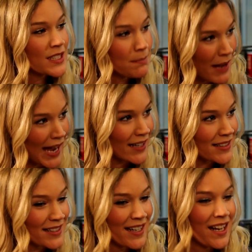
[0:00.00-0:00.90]

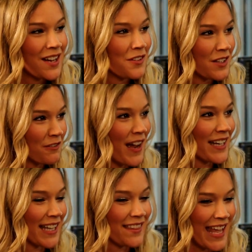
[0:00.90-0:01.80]
respect for the
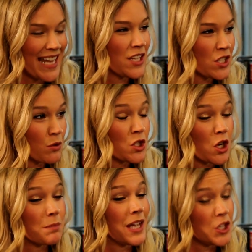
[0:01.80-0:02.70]
fact that they can do a
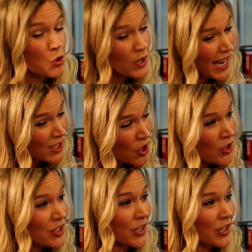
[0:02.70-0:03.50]
job that you cannot